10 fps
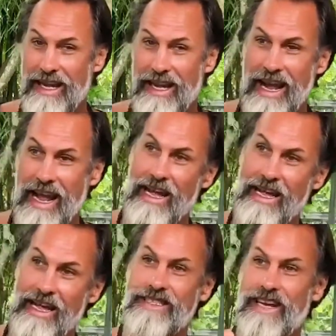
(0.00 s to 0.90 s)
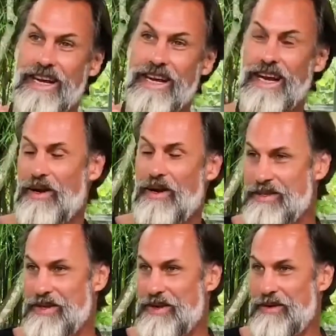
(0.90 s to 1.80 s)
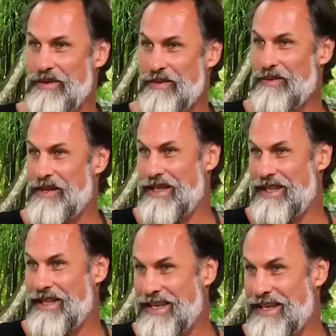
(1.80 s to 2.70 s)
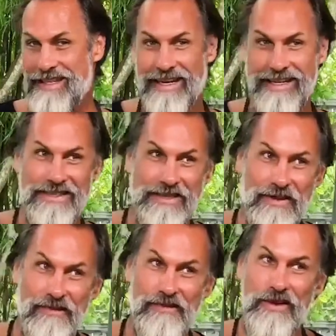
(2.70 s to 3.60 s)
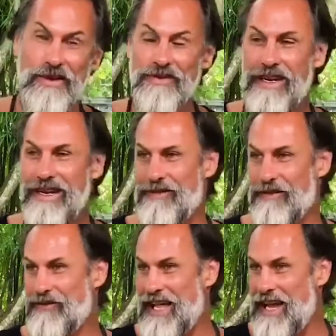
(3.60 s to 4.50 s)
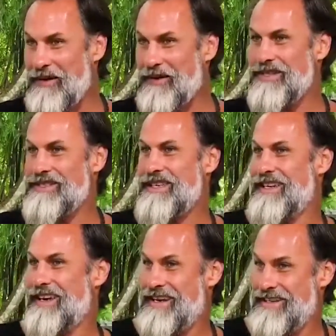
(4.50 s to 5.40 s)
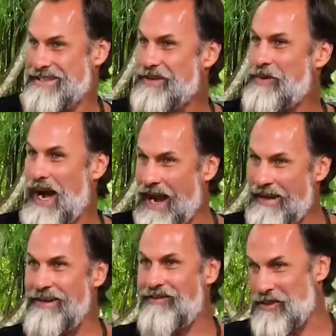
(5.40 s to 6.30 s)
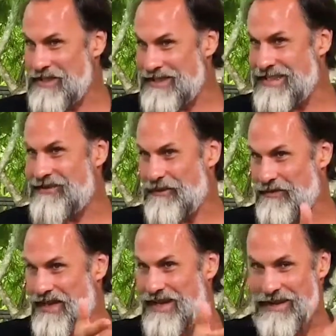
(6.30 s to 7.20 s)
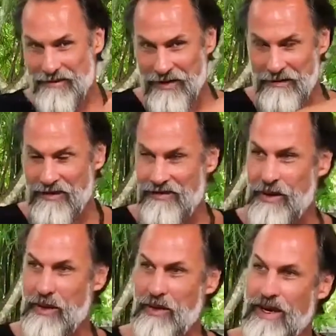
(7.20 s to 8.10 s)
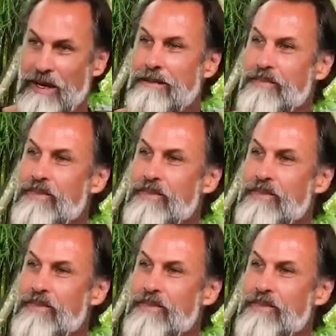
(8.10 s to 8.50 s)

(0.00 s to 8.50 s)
And I'm also, one of the things, I get to surf more if I give you flowers, and so if you can see from the photo here,